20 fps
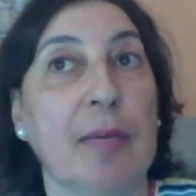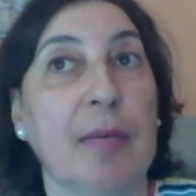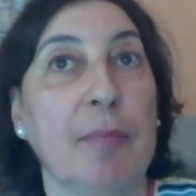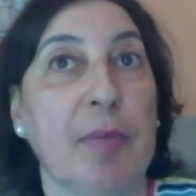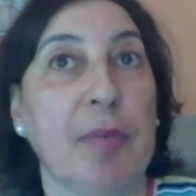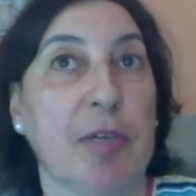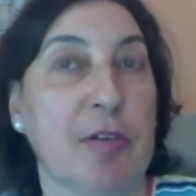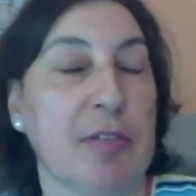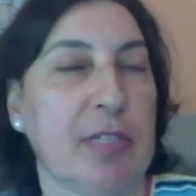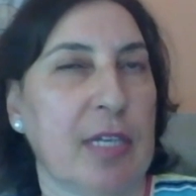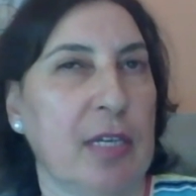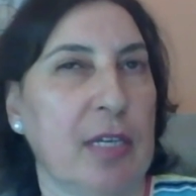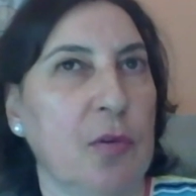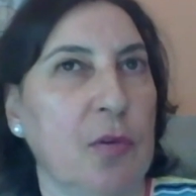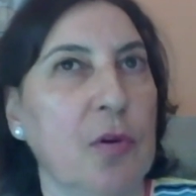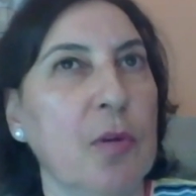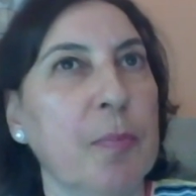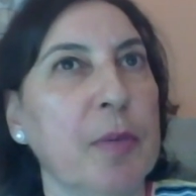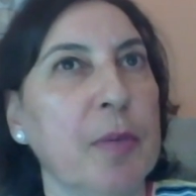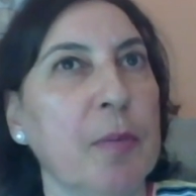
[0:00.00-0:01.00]
because I
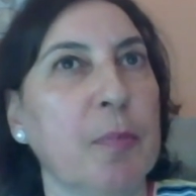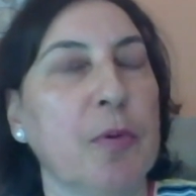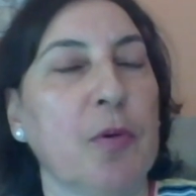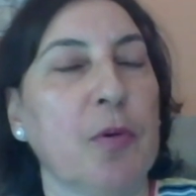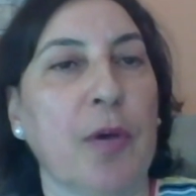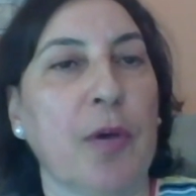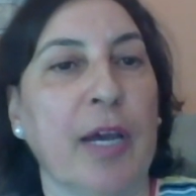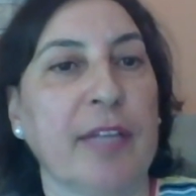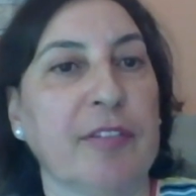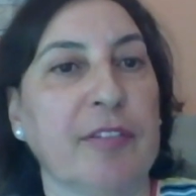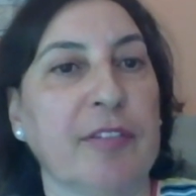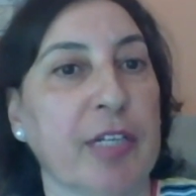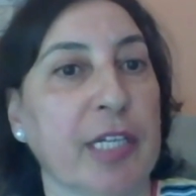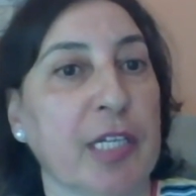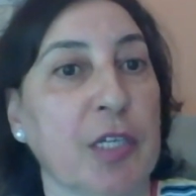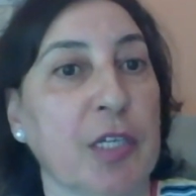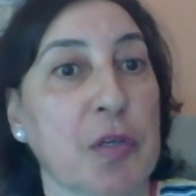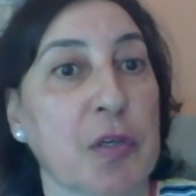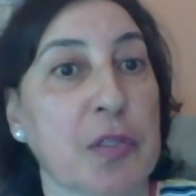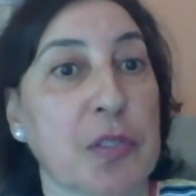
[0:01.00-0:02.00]
know people who had
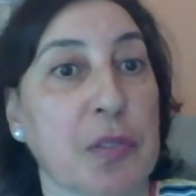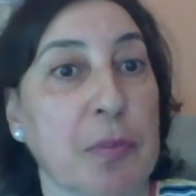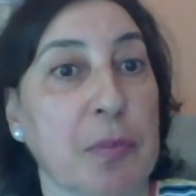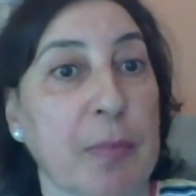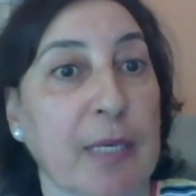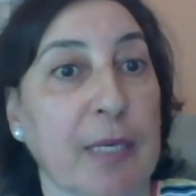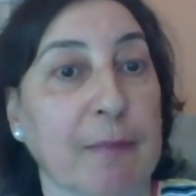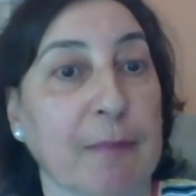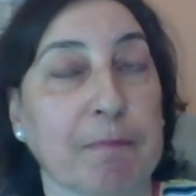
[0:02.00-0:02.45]
tracheostomy.